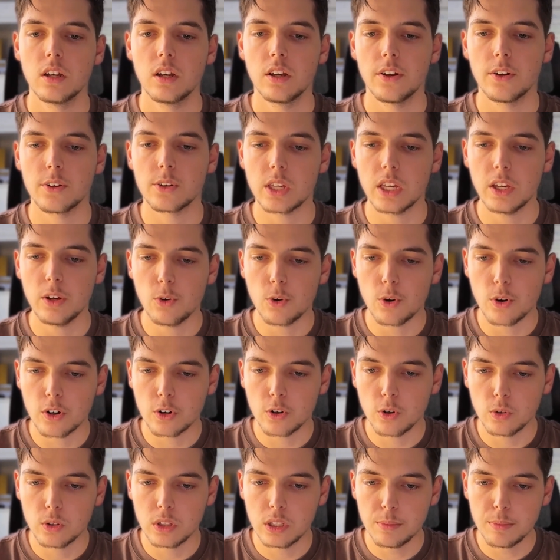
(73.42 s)
Okay. Or a
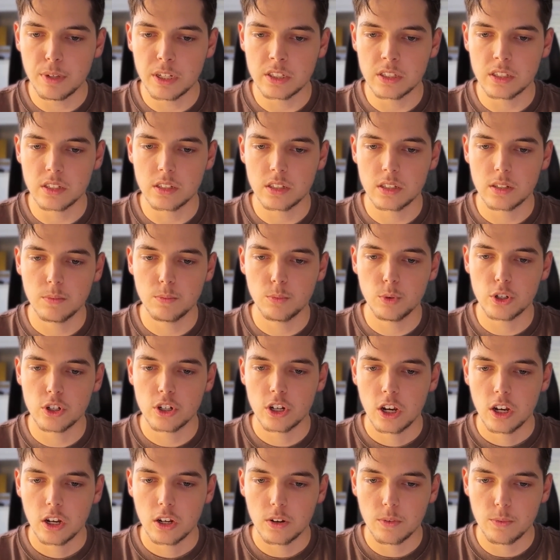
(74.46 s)
cold email system, which
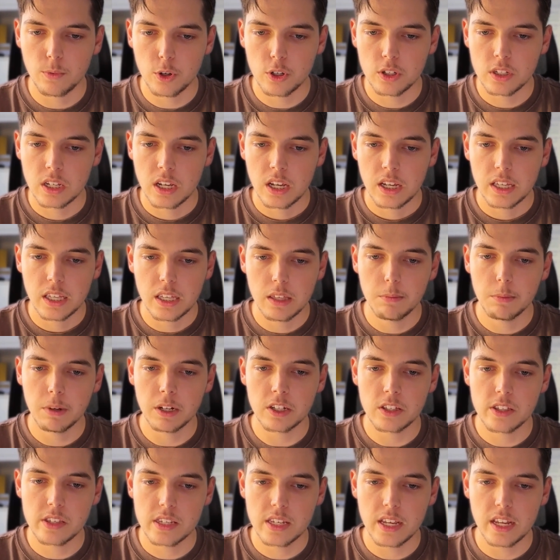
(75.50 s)
converts
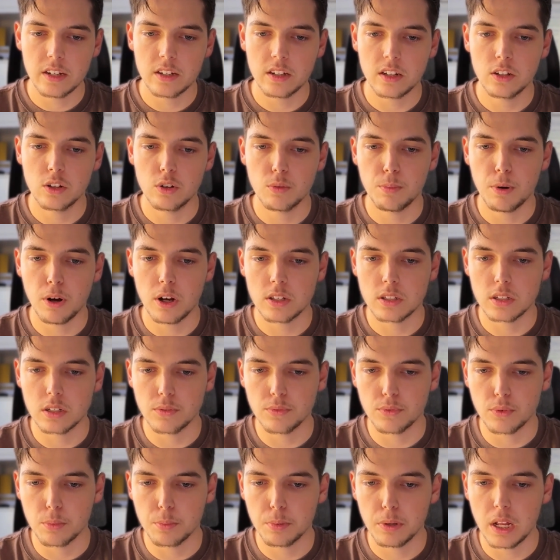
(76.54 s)
emails sent into positive
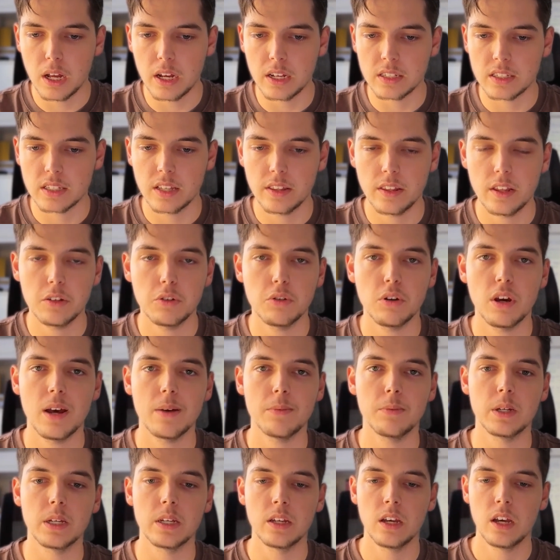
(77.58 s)
replies. And then you have
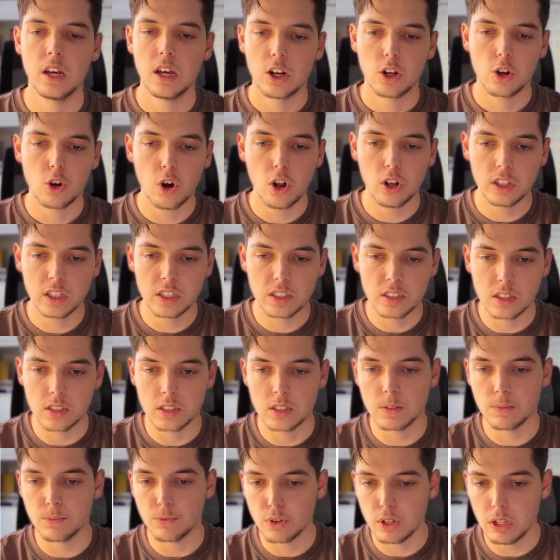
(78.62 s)
a calling
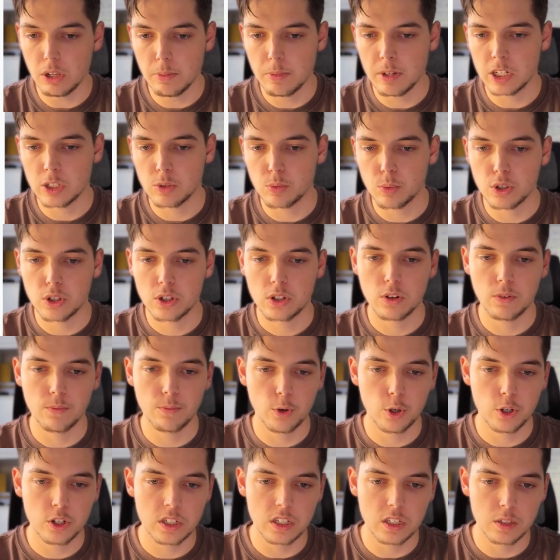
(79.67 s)
system for emails, which
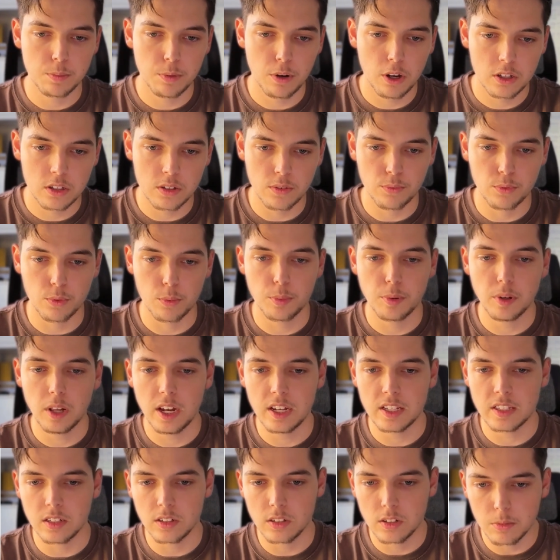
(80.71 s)
converts these positive
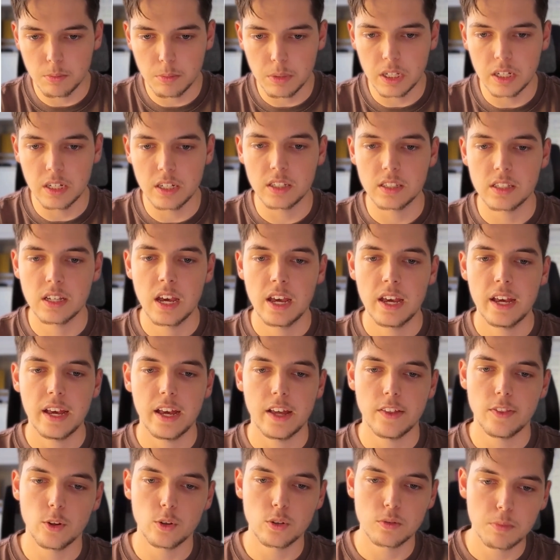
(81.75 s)
replies into meetings
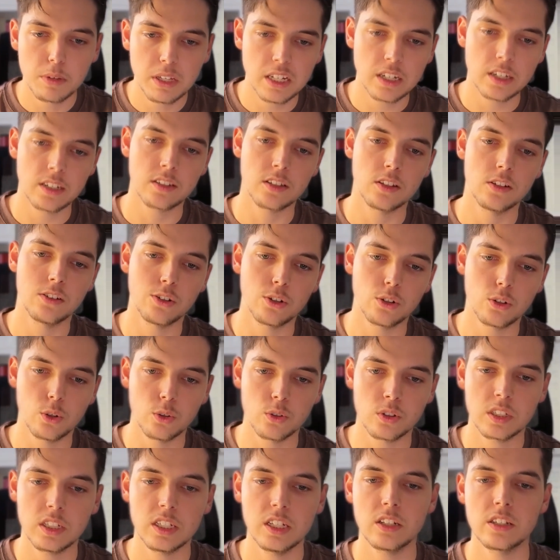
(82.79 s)
and those meetings into
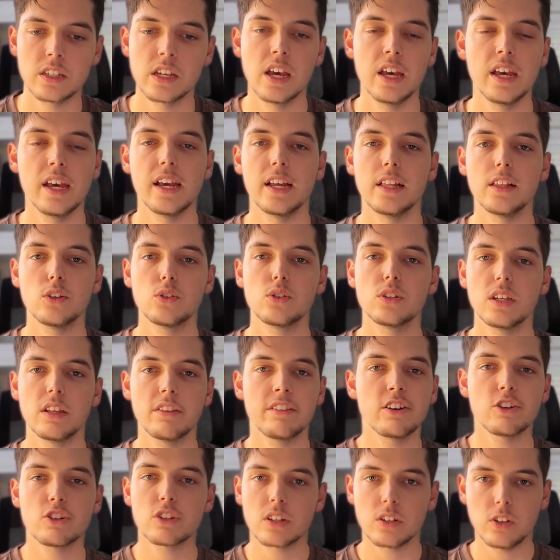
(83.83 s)
closed deals. And you see
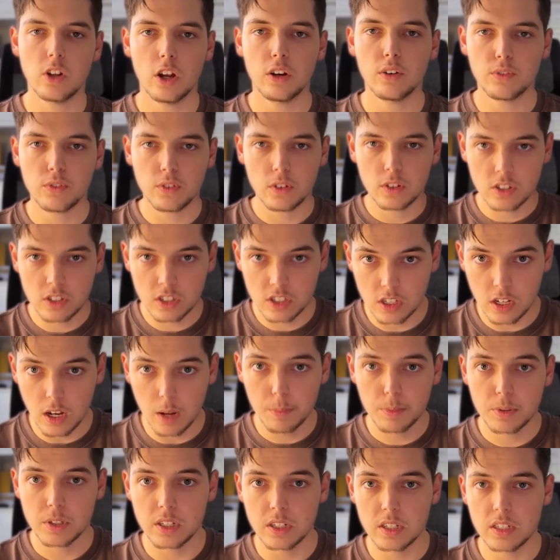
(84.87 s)
there's a lot of
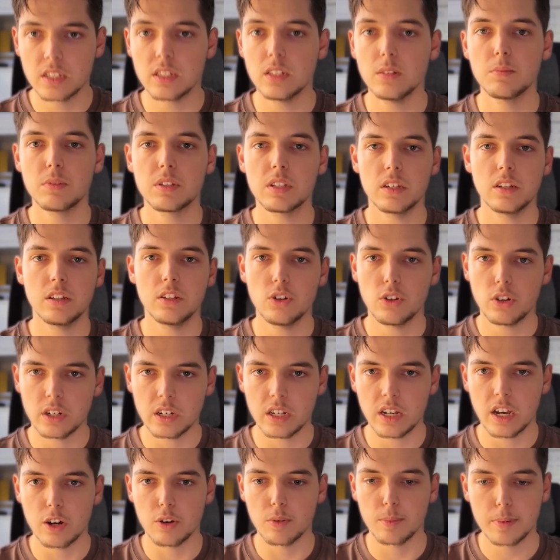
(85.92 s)
subsystems in your
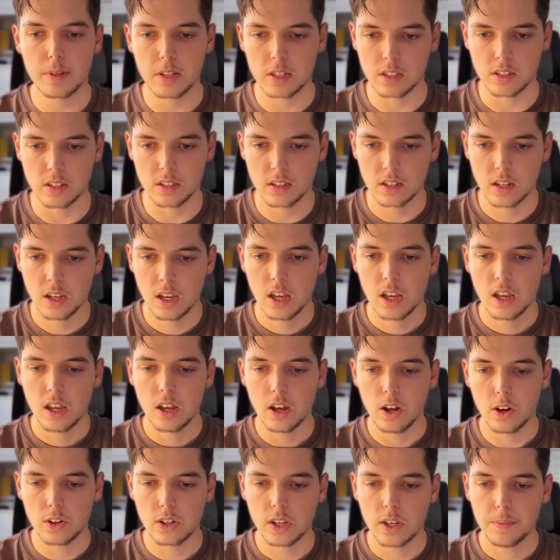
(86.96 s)
entire business.
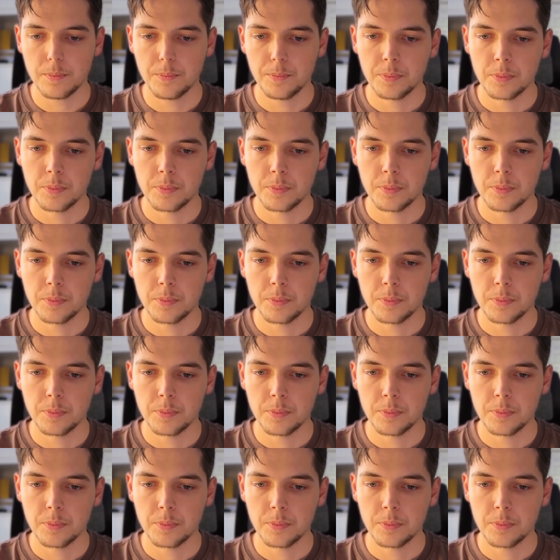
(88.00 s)
Okay.